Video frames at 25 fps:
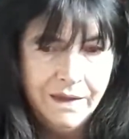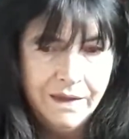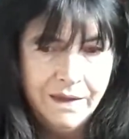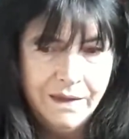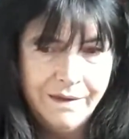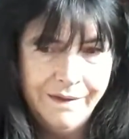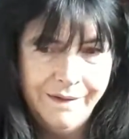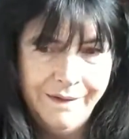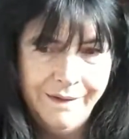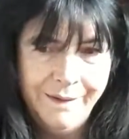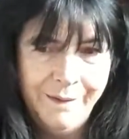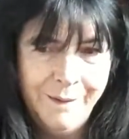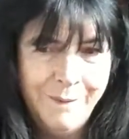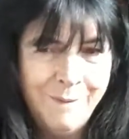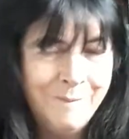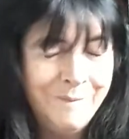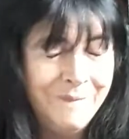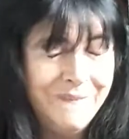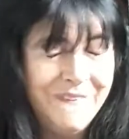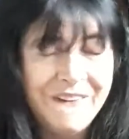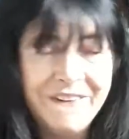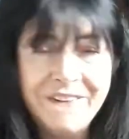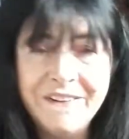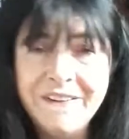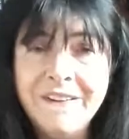
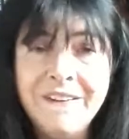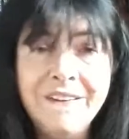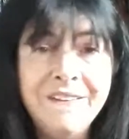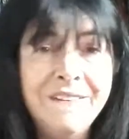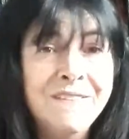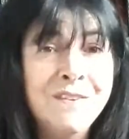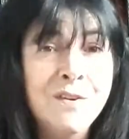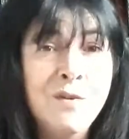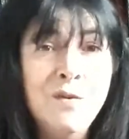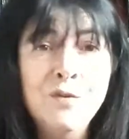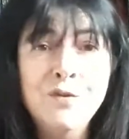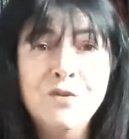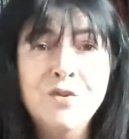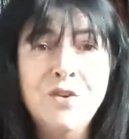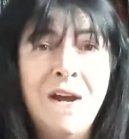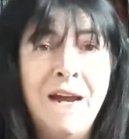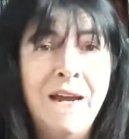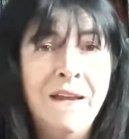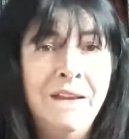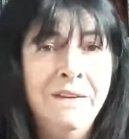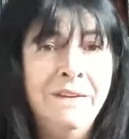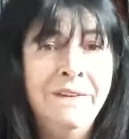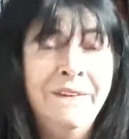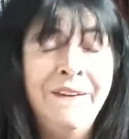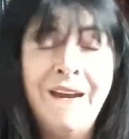It's all
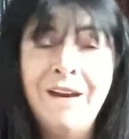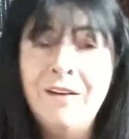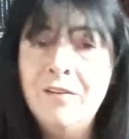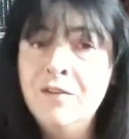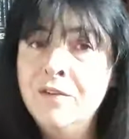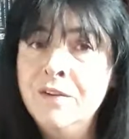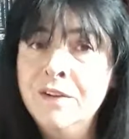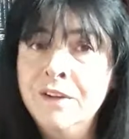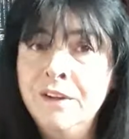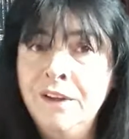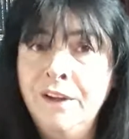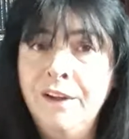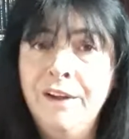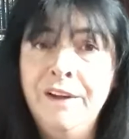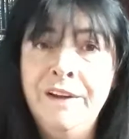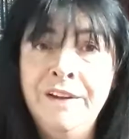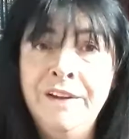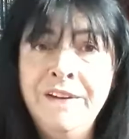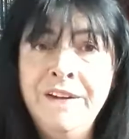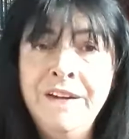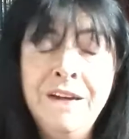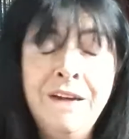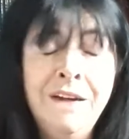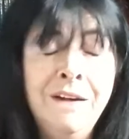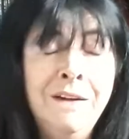trial and error and
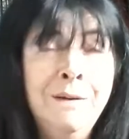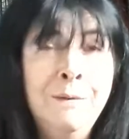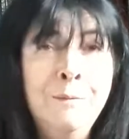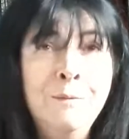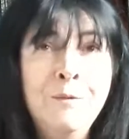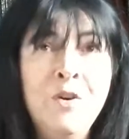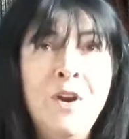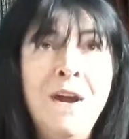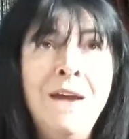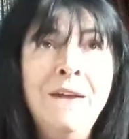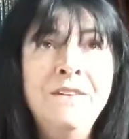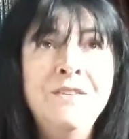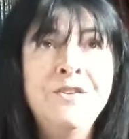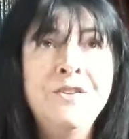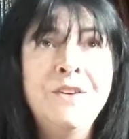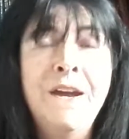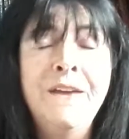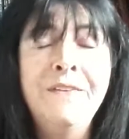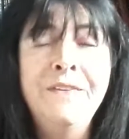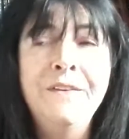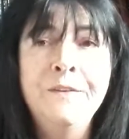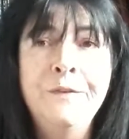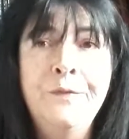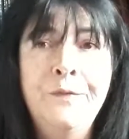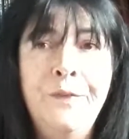learning, and I'm trying to
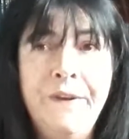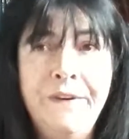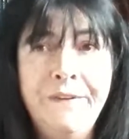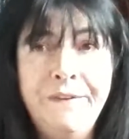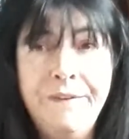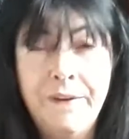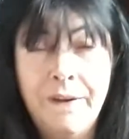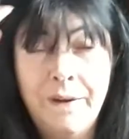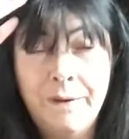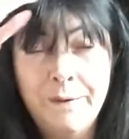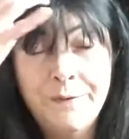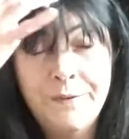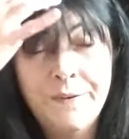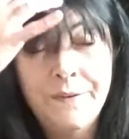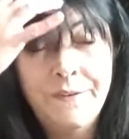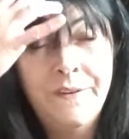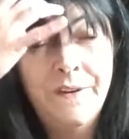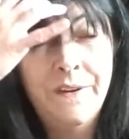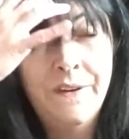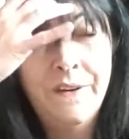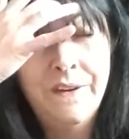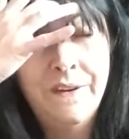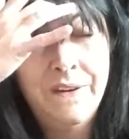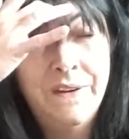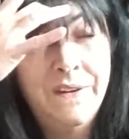share this video so
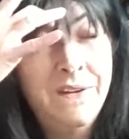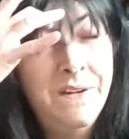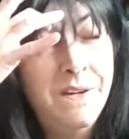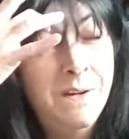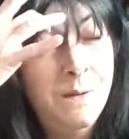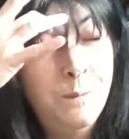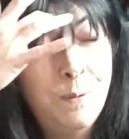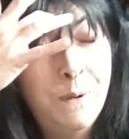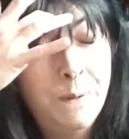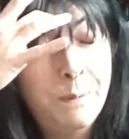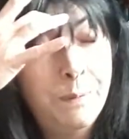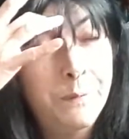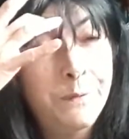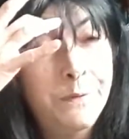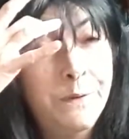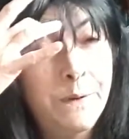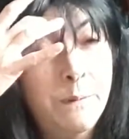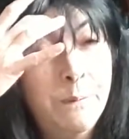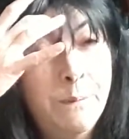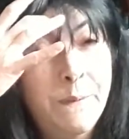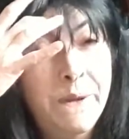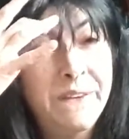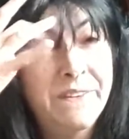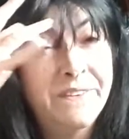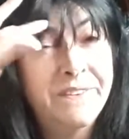that, you know, people
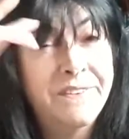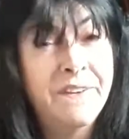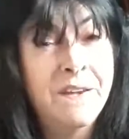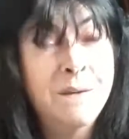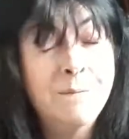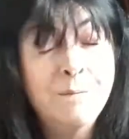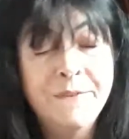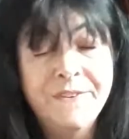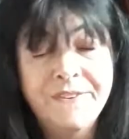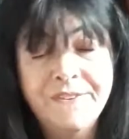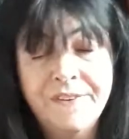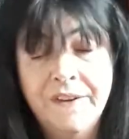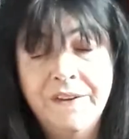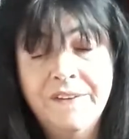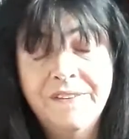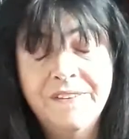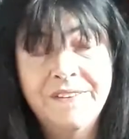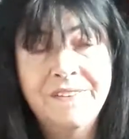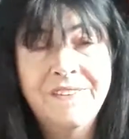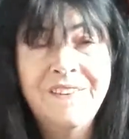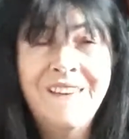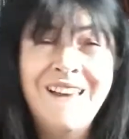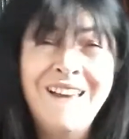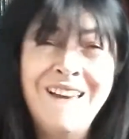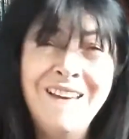don't make the same mistakes
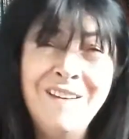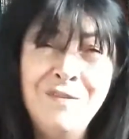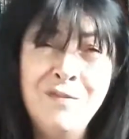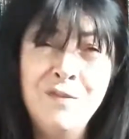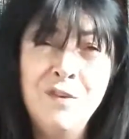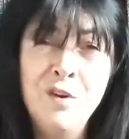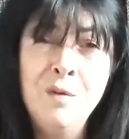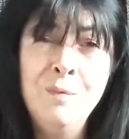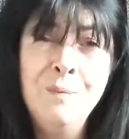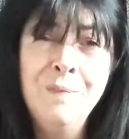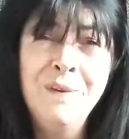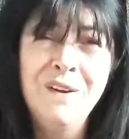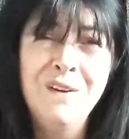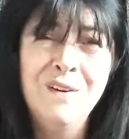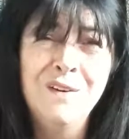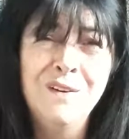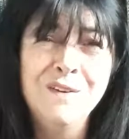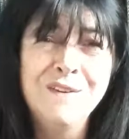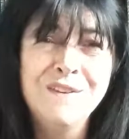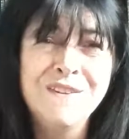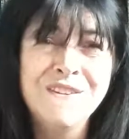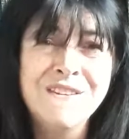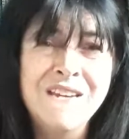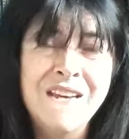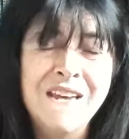as I've done,
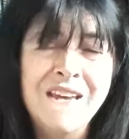because,